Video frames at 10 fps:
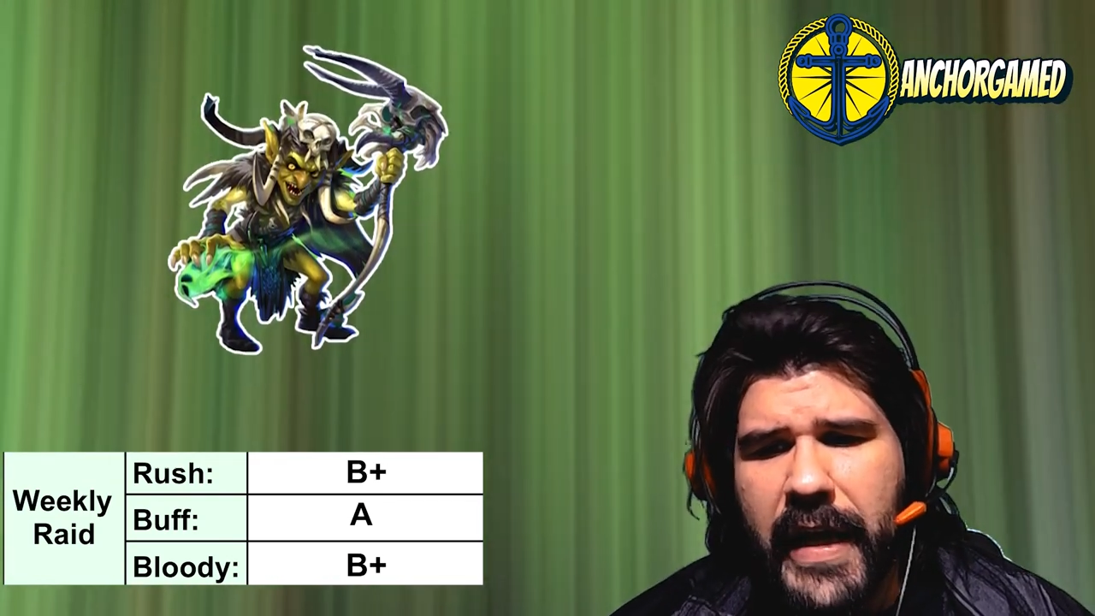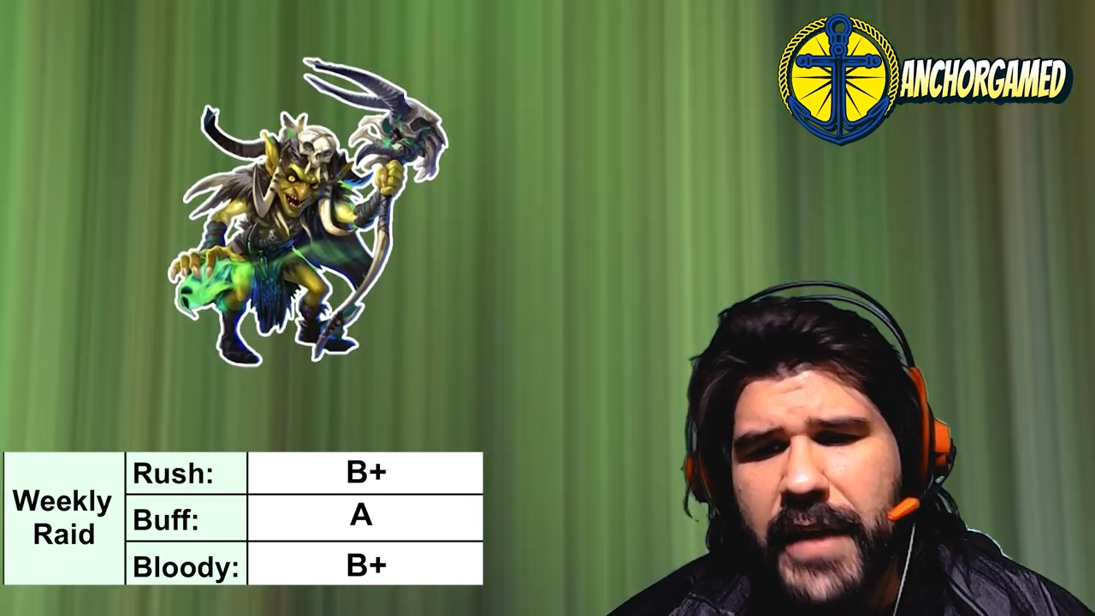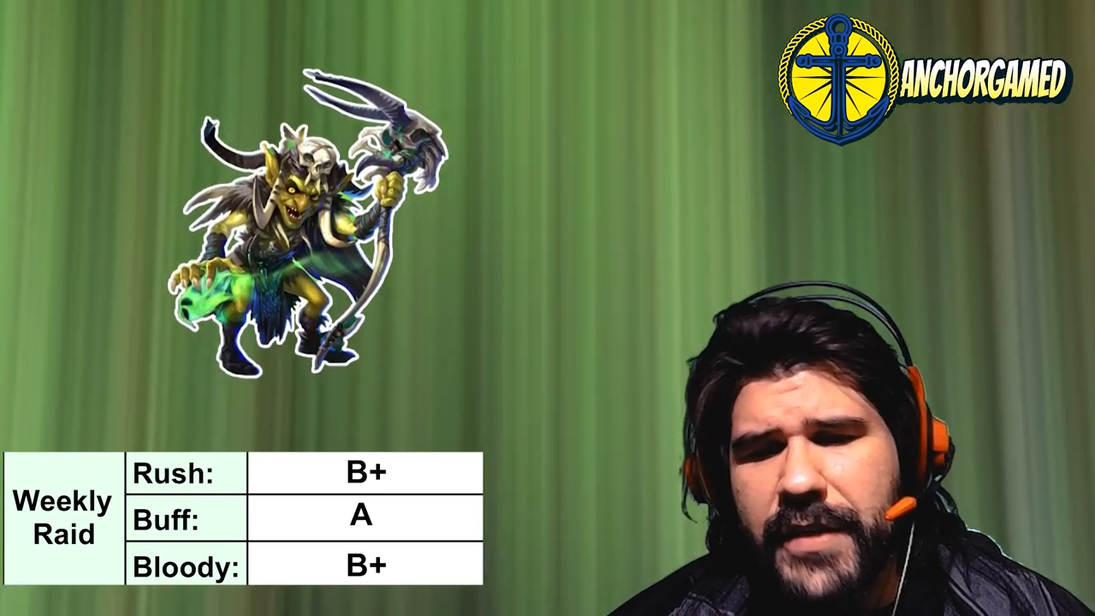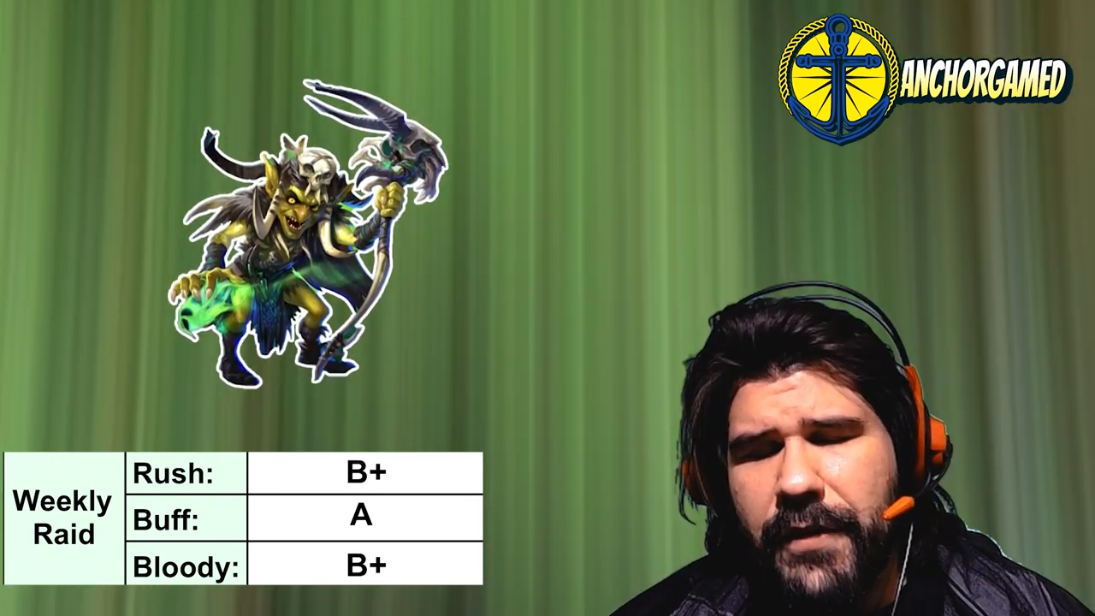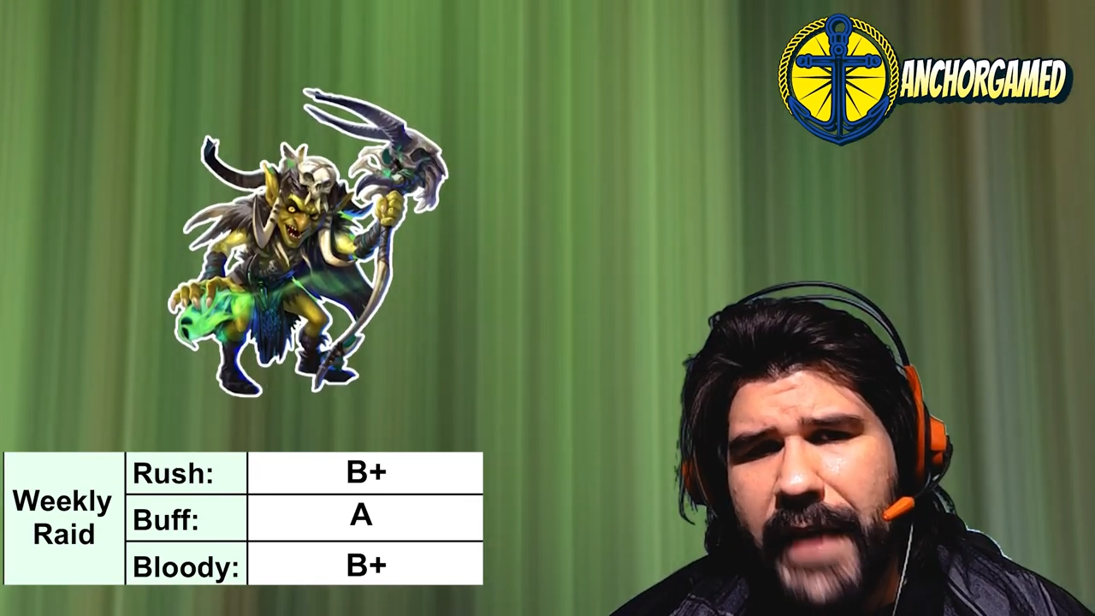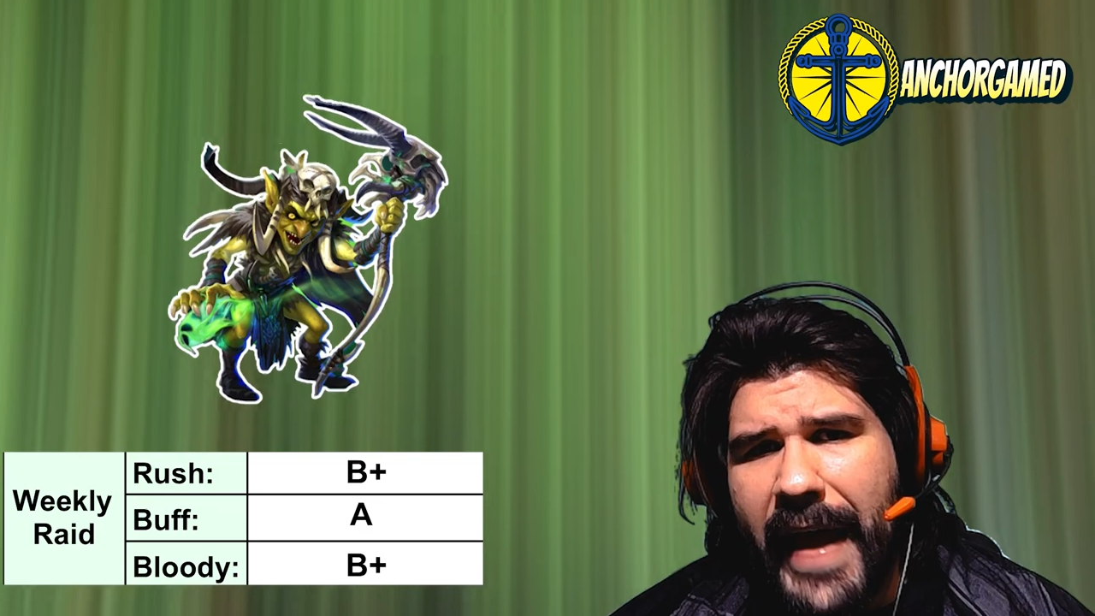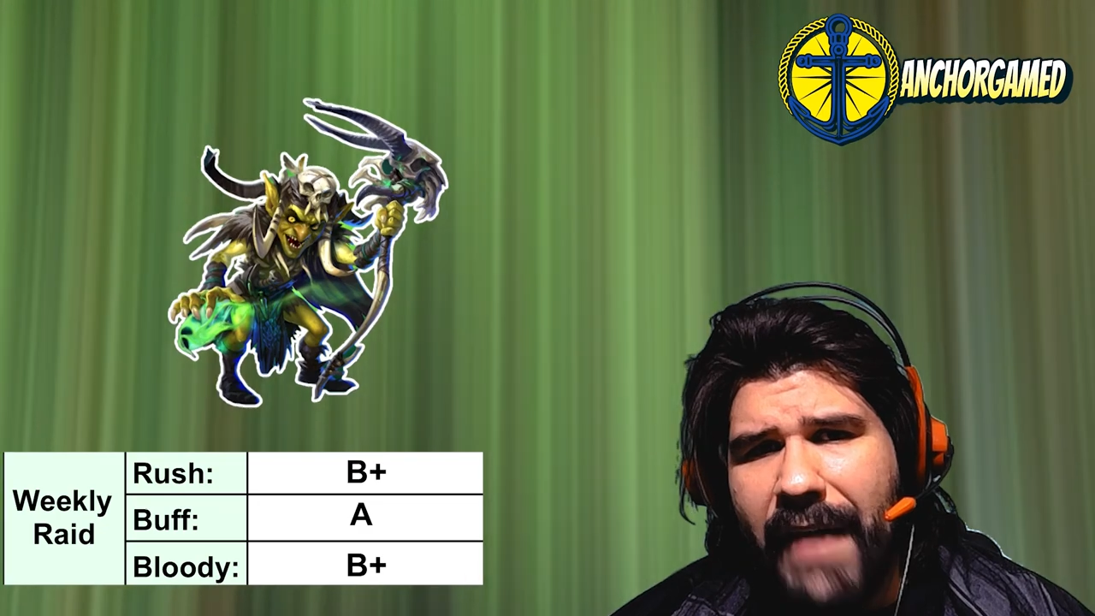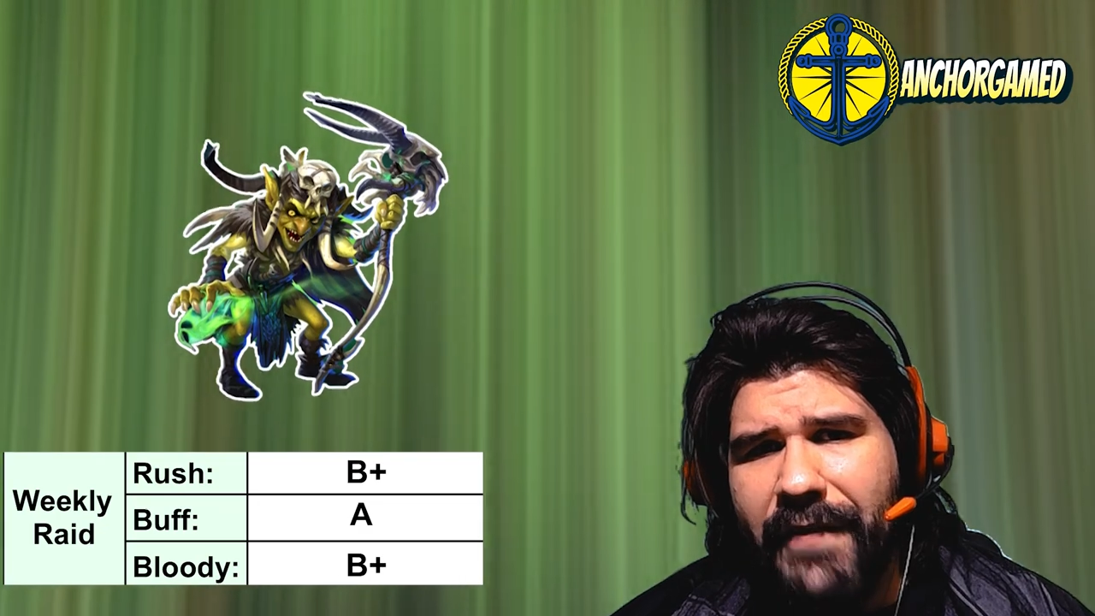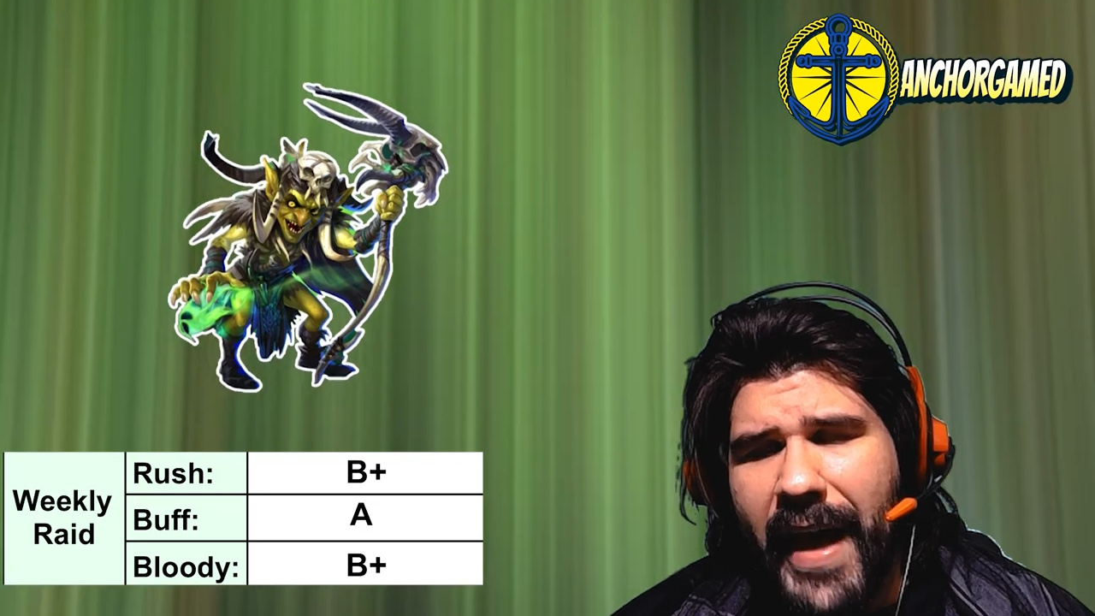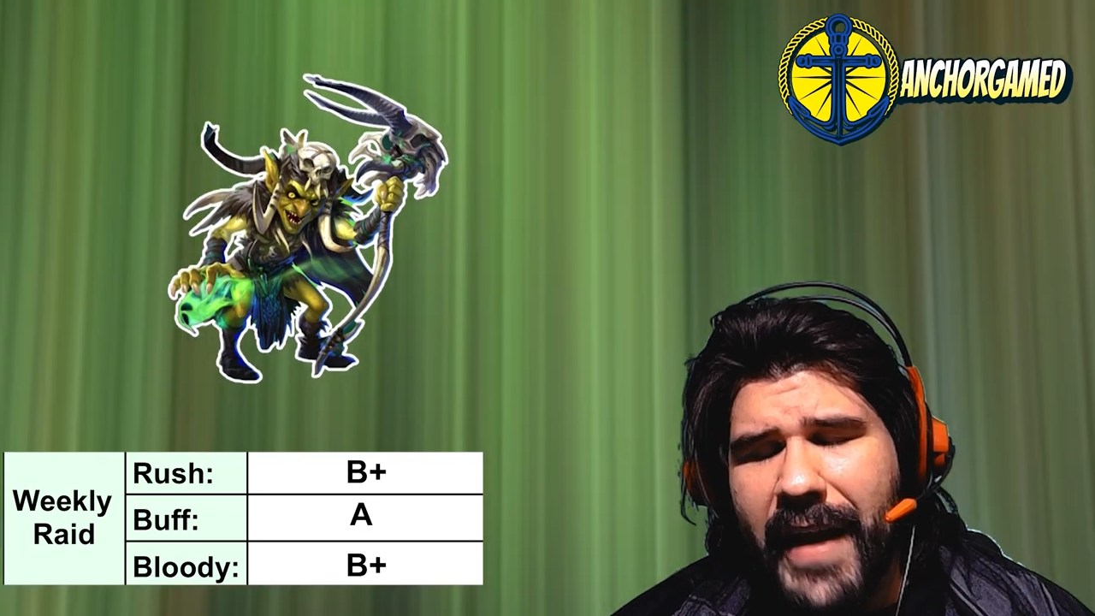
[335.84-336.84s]
So if they
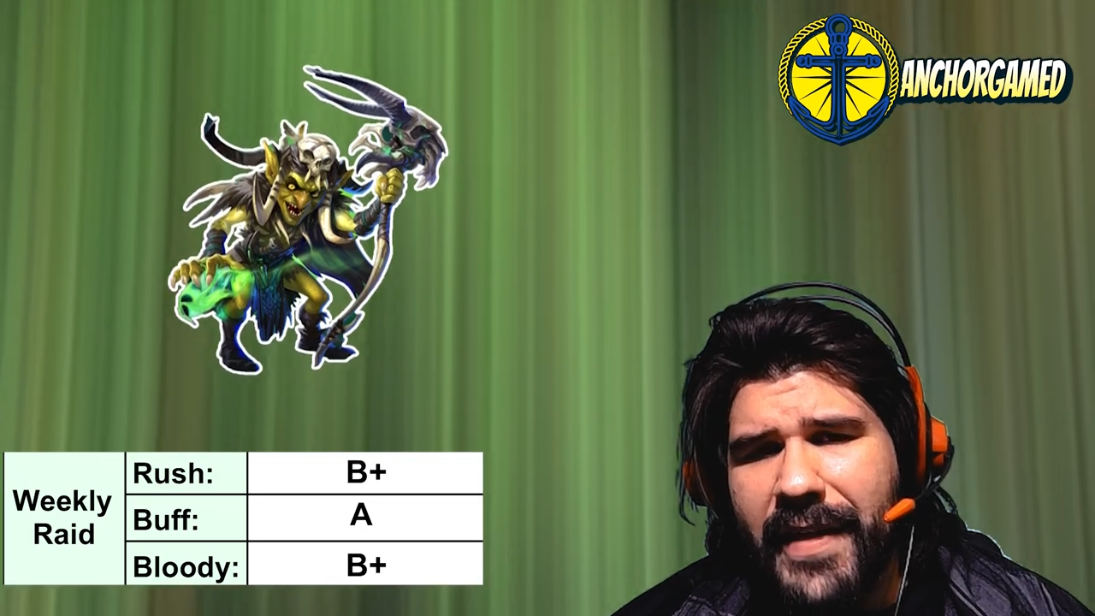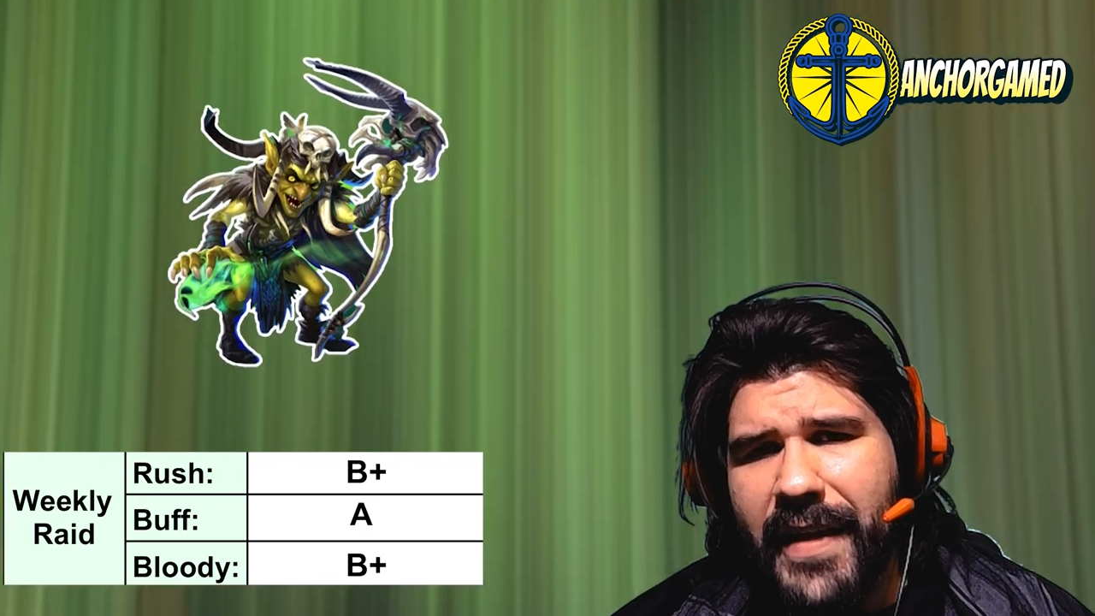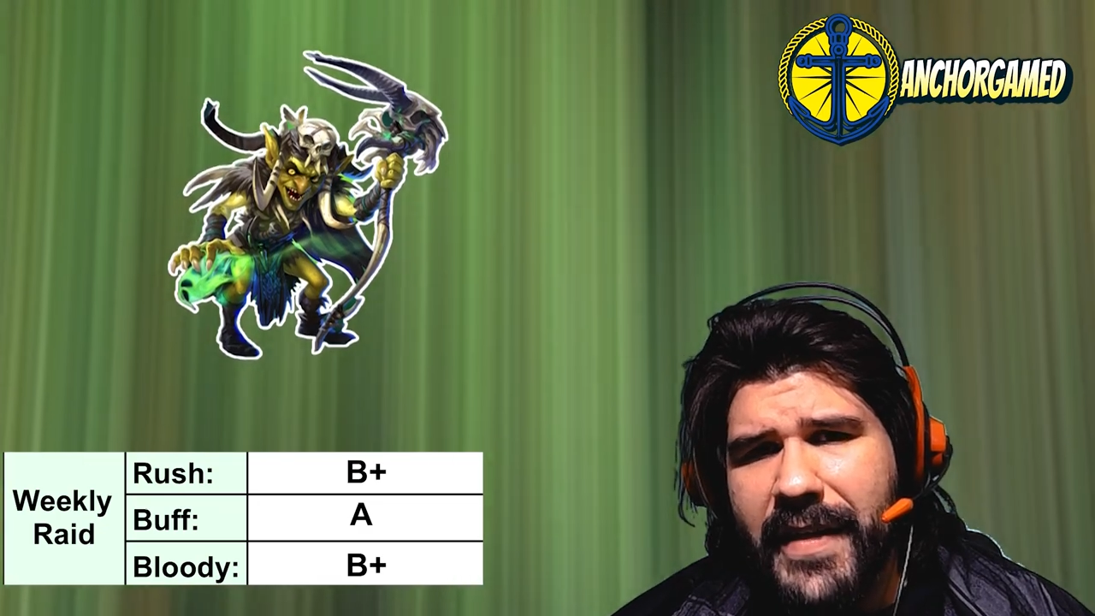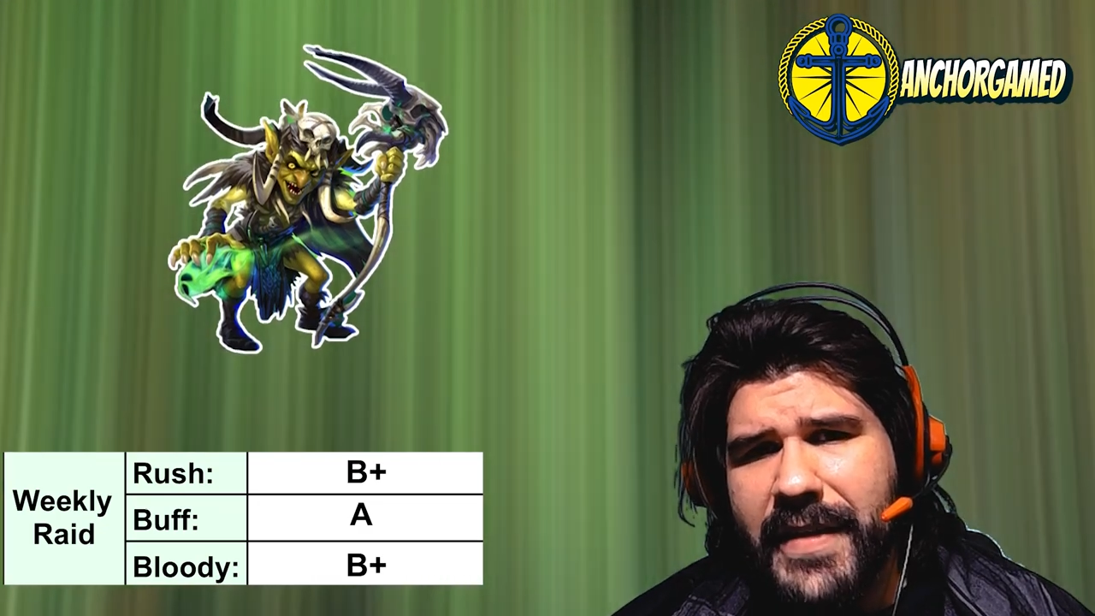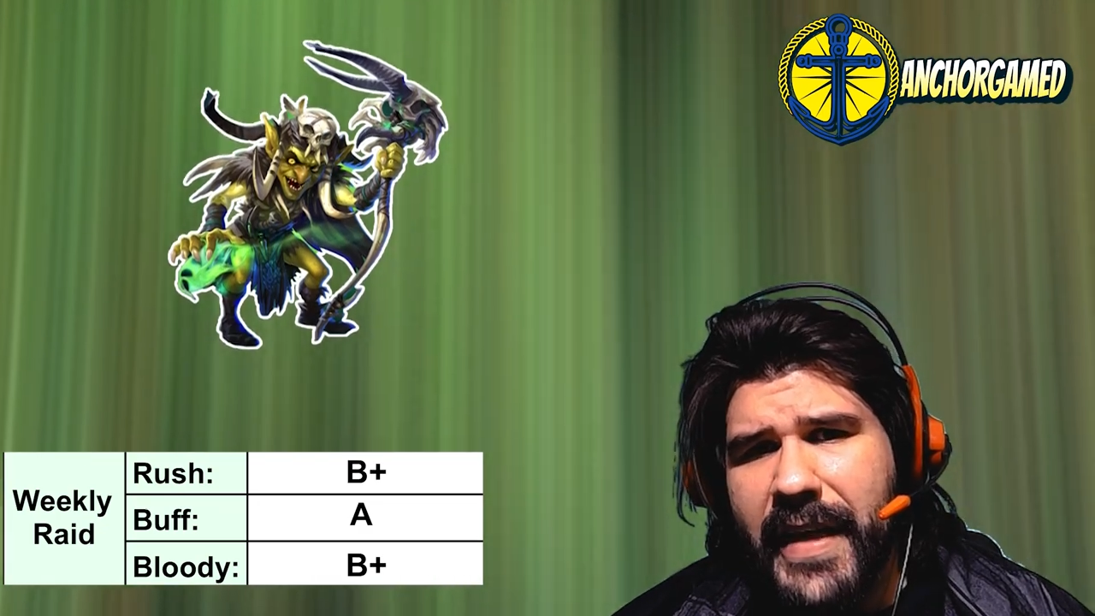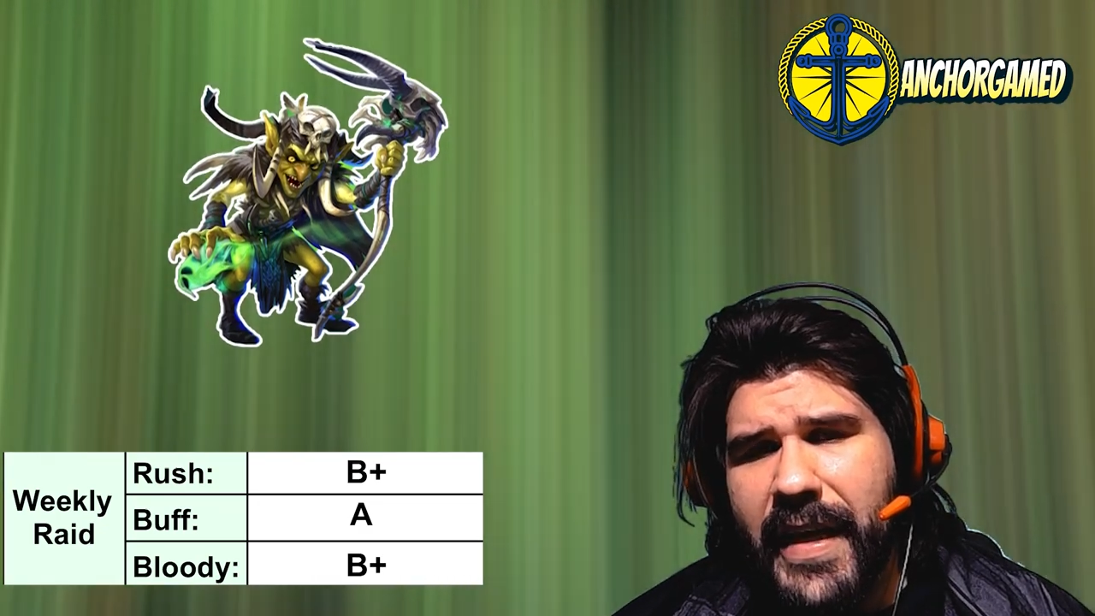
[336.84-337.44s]
have anything that's